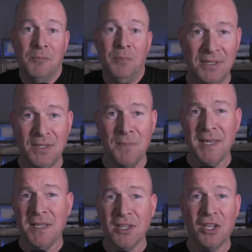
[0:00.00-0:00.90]
But
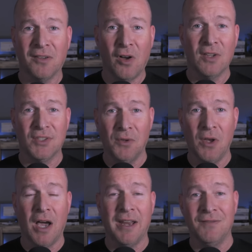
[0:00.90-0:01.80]
Dominion could have also
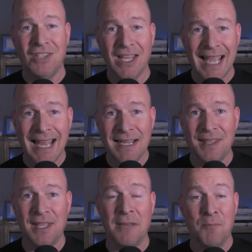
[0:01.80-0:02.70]
not have done
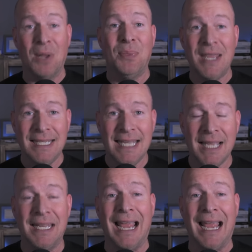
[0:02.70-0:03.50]
anything, but they did,